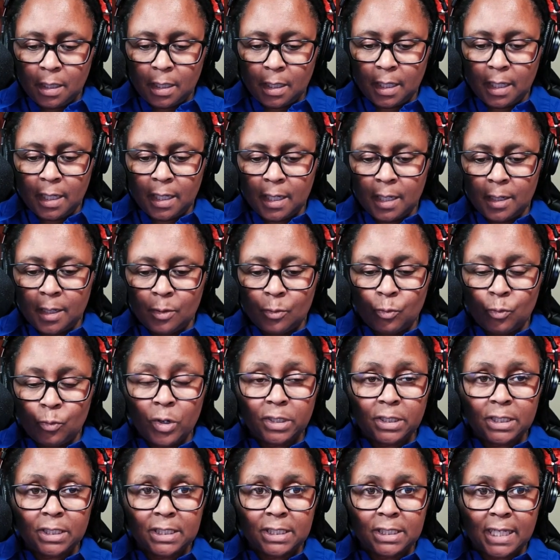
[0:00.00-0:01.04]
And
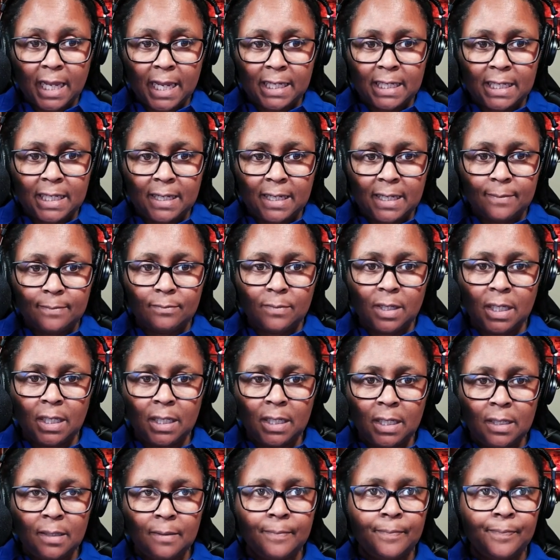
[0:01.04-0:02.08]
what does that get
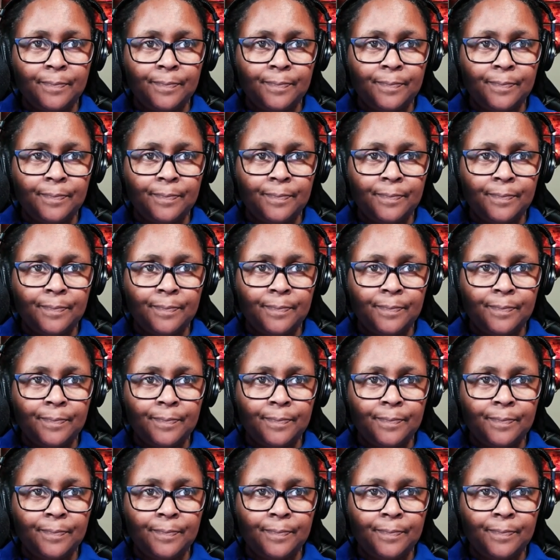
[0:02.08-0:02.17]
me?